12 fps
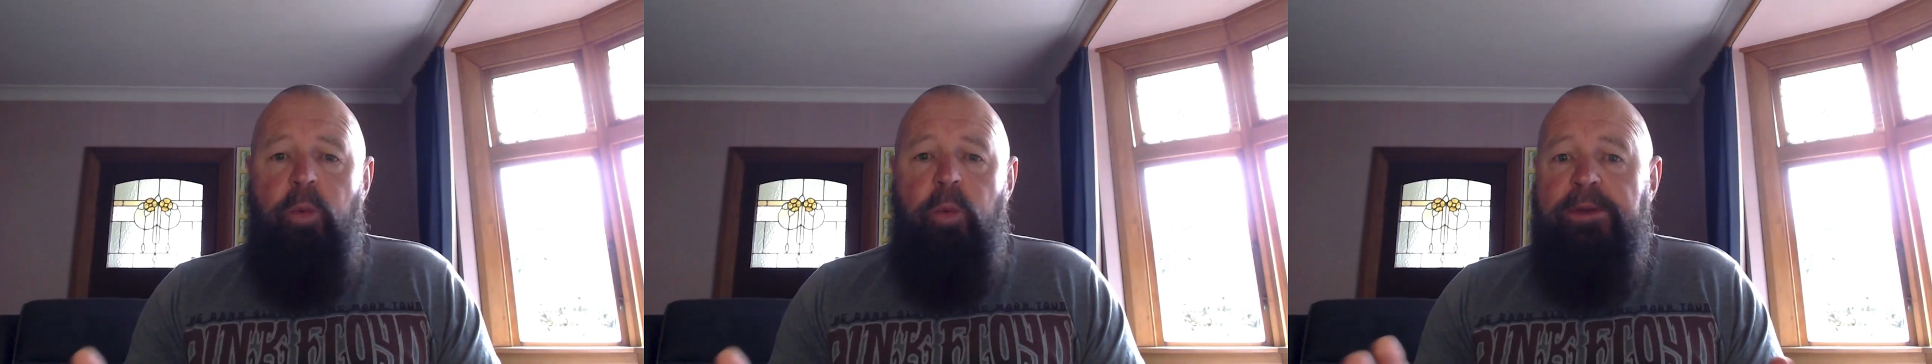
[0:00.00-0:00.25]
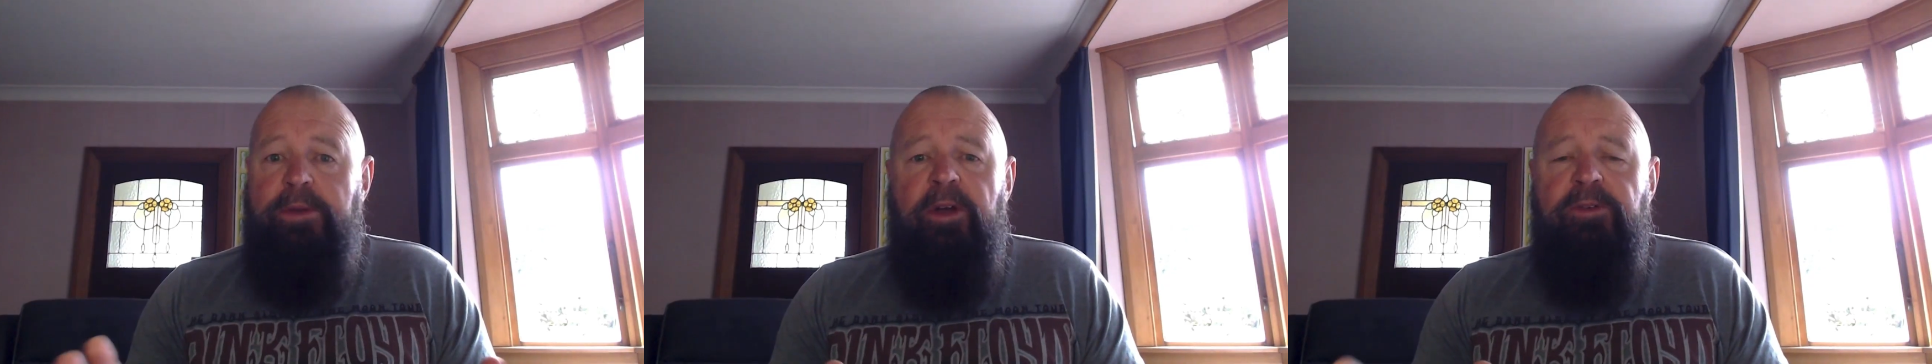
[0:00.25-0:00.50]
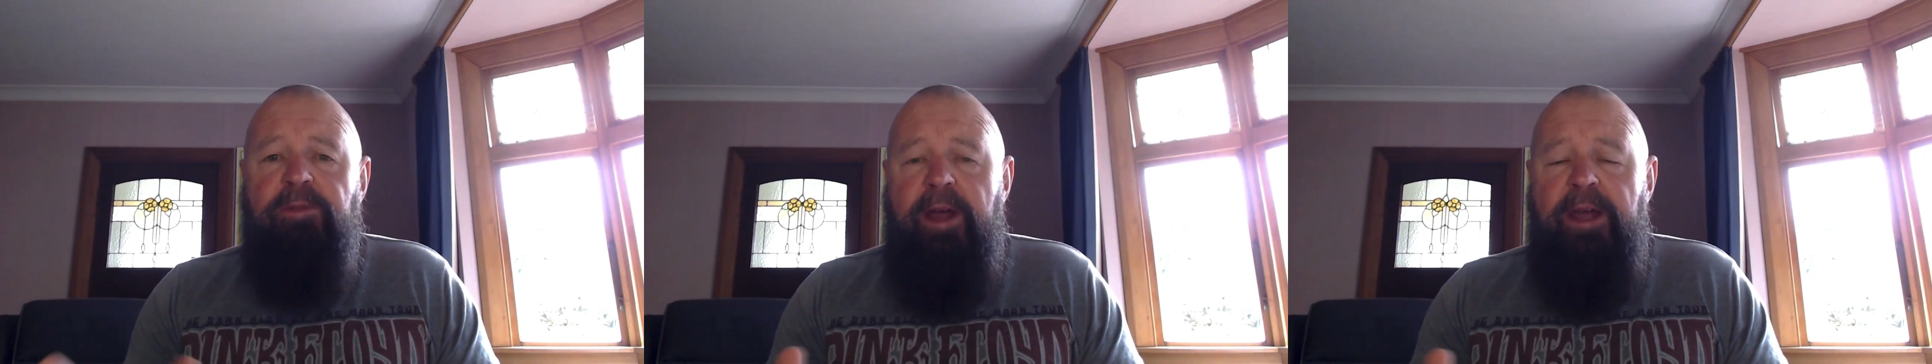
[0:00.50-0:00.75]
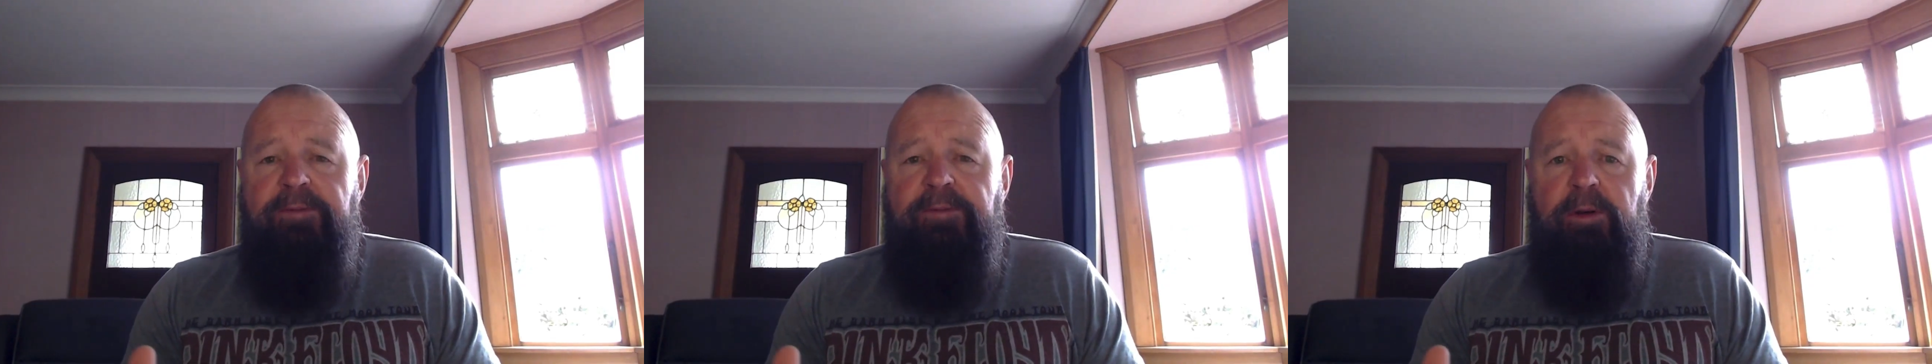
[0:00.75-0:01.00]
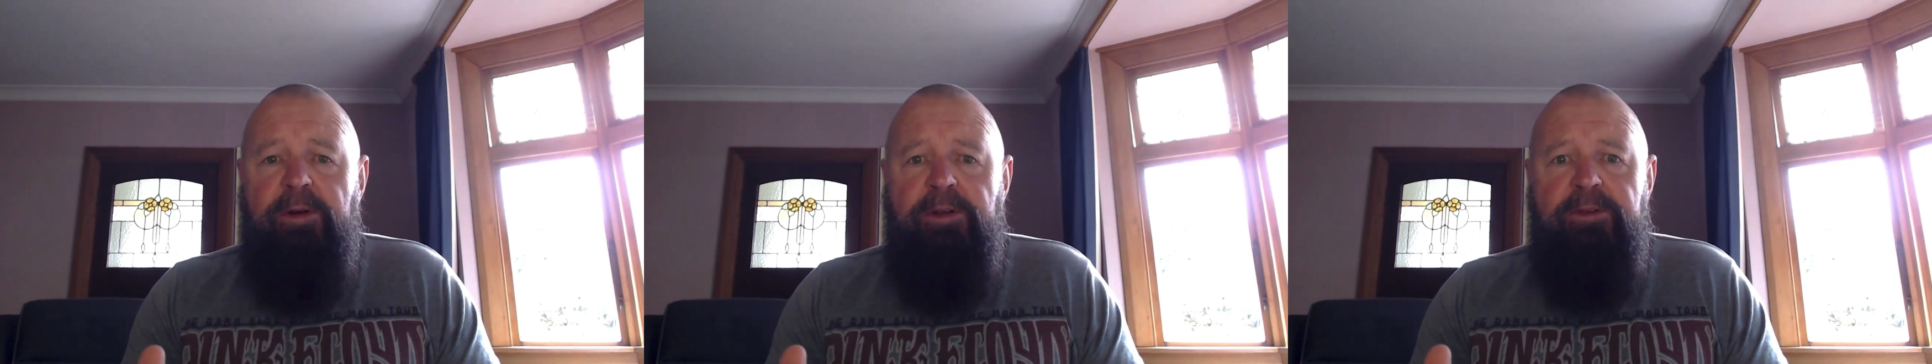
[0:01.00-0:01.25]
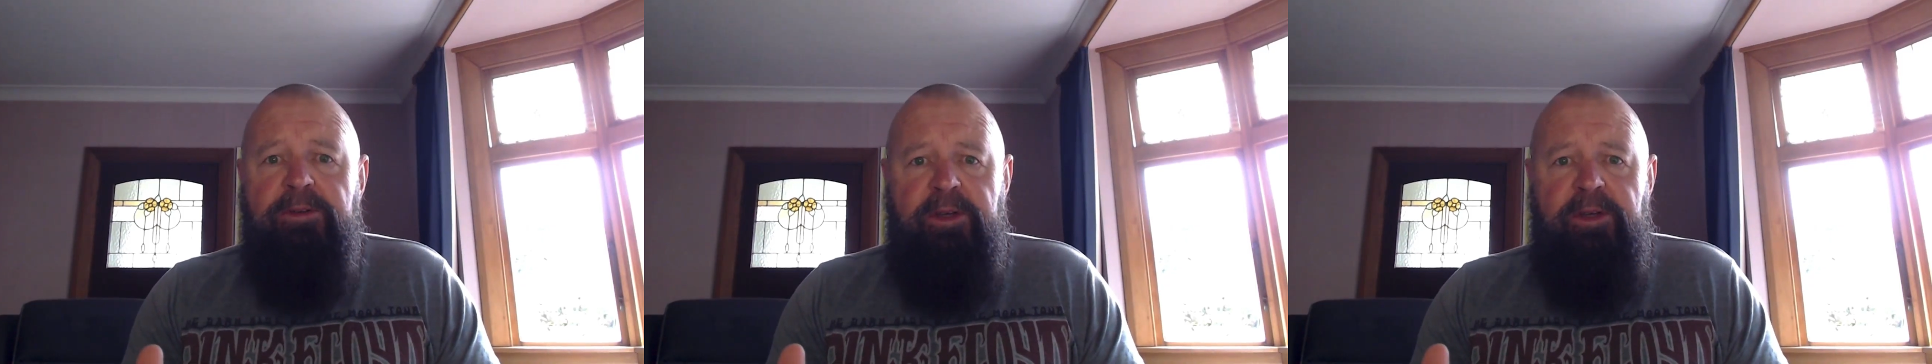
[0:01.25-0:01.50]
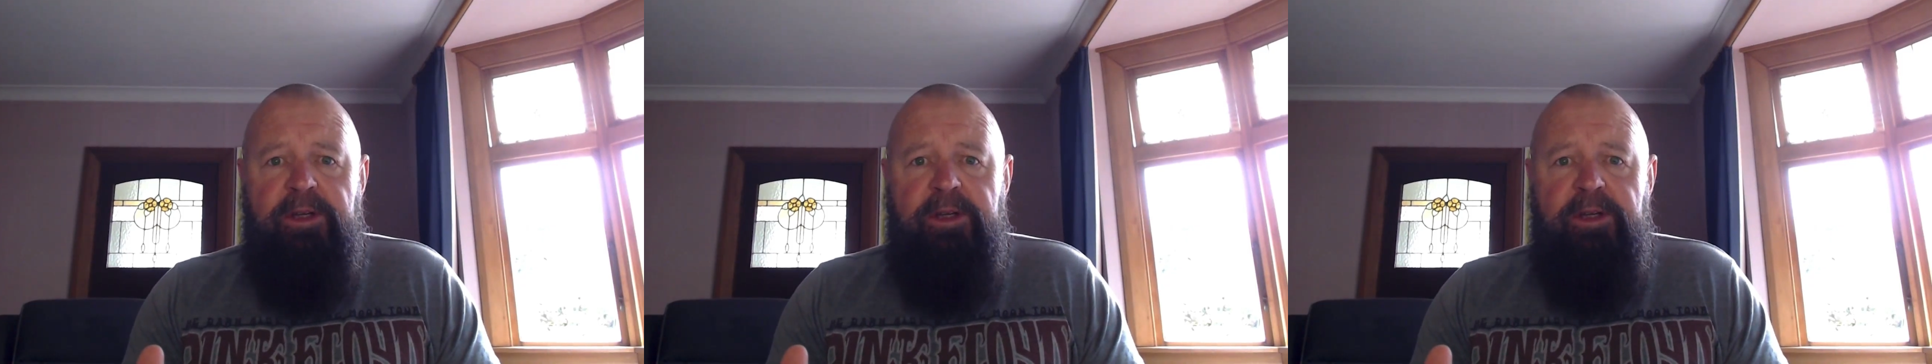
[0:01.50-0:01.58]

West Coast rainforest